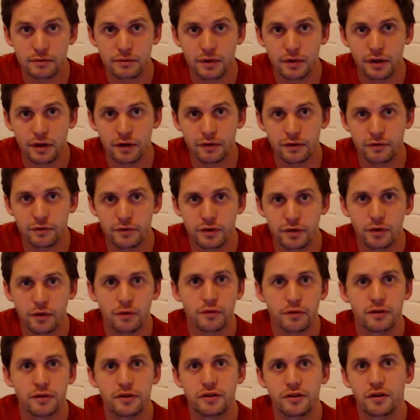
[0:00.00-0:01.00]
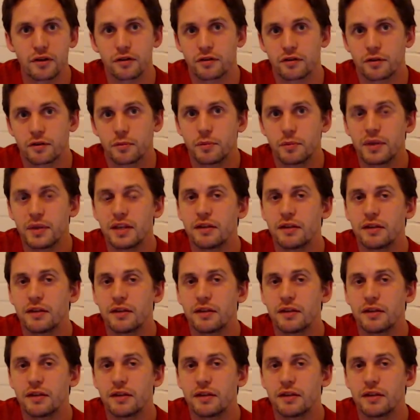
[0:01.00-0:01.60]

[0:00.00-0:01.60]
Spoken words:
of don't just be